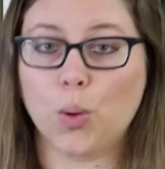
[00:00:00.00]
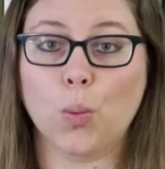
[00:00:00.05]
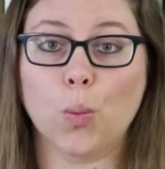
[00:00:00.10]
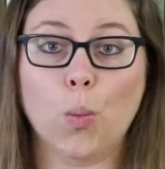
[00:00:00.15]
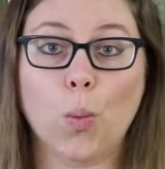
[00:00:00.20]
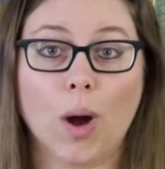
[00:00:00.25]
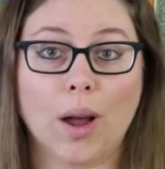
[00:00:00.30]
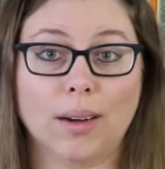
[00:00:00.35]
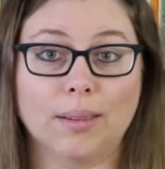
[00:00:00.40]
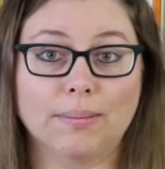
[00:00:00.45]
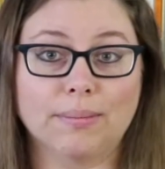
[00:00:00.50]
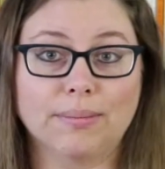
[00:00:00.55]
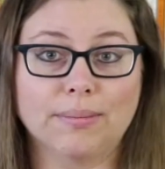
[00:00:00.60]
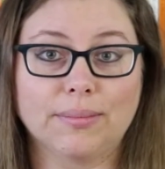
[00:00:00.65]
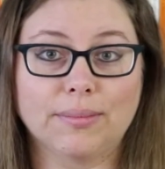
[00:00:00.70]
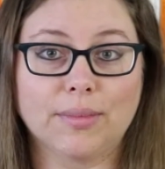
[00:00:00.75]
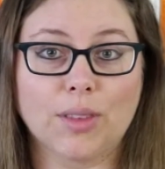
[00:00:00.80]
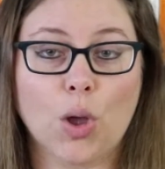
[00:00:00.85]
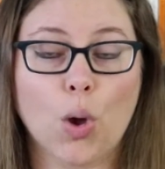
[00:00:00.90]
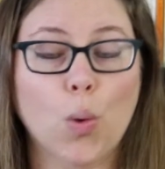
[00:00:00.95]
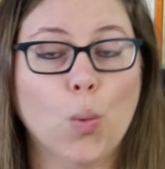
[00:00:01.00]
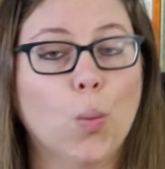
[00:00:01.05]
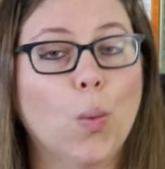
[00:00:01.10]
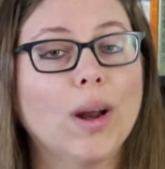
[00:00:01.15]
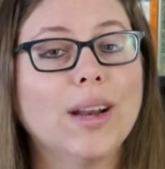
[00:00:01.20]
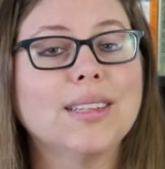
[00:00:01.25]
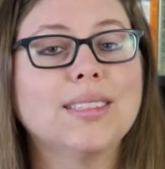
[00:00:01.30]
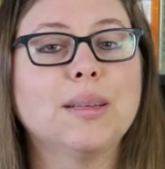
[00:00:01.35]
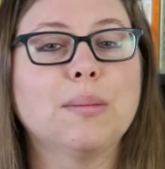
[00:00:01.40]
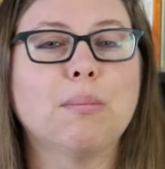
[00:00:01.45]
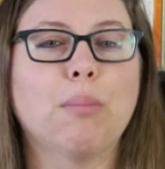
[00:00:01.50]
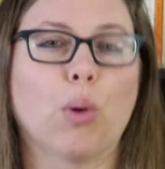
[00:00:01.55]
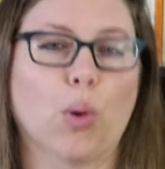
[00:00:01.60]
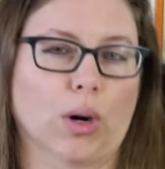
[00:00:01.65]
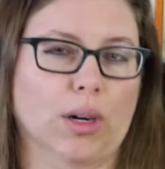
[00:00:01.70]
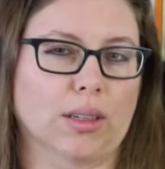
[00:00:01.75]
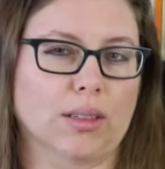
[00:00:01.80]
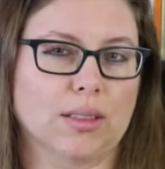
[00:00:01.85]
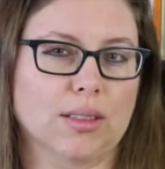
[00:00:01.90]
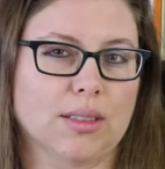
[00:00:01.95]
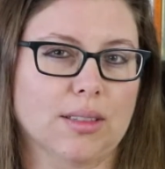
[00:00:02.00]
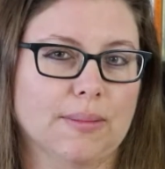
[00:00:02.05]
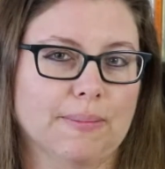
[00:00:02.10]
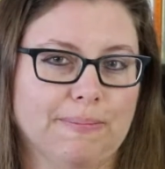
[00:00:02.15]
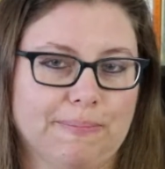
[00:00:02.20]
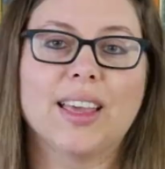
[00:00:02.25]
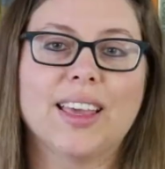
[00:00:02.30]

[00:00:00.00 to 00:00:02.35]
1. When it's important.